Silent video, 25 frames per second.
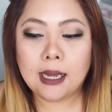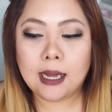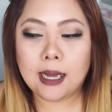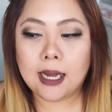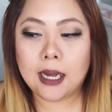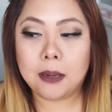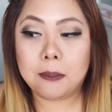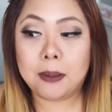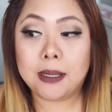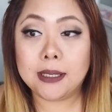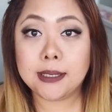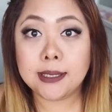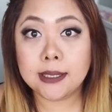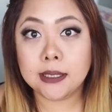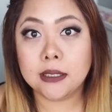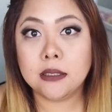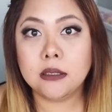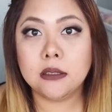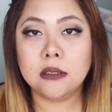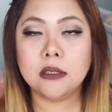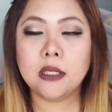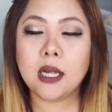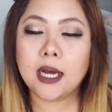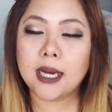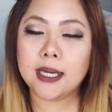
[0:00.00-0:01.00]

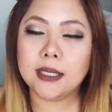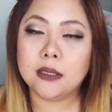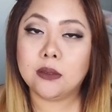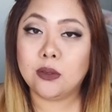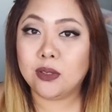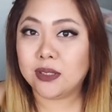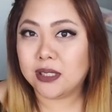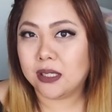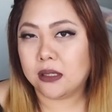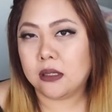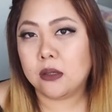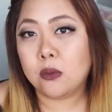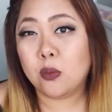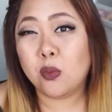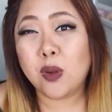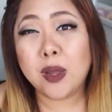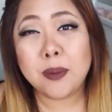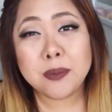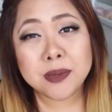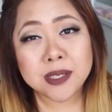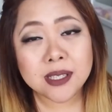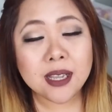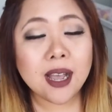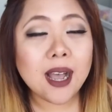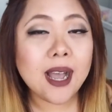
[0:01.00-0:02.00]
until I looked at the
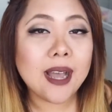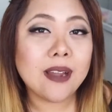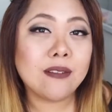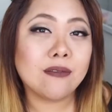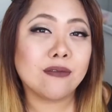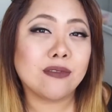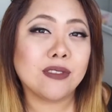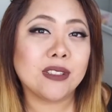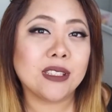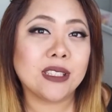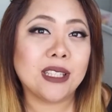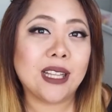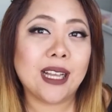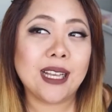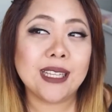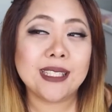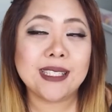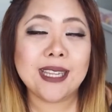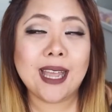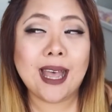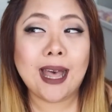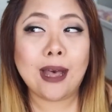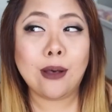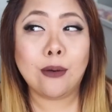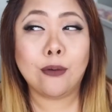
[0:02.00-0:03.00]
website and realized
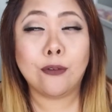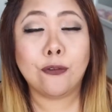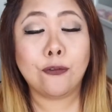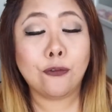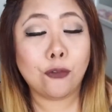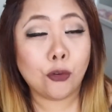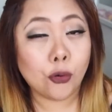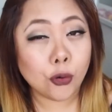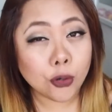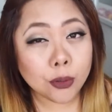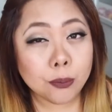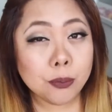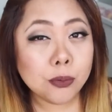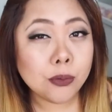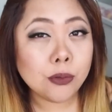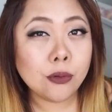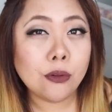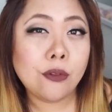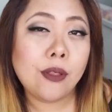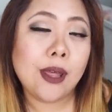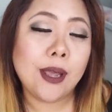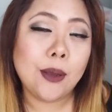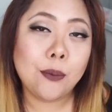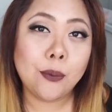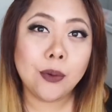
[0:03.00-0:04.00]
how
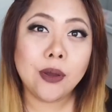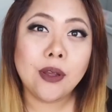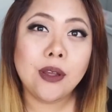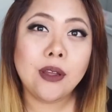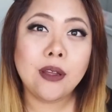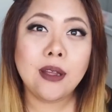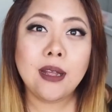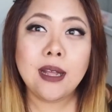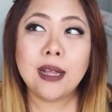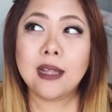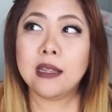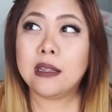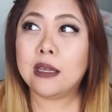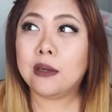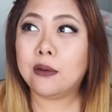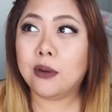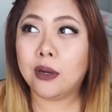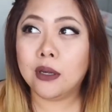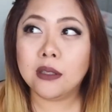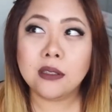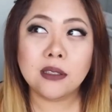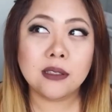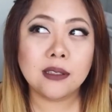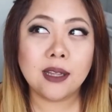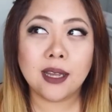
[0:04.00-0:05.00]
affordable they were. They were
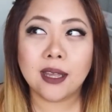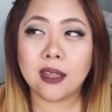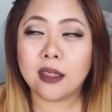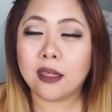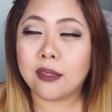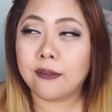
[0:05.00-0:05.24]
only like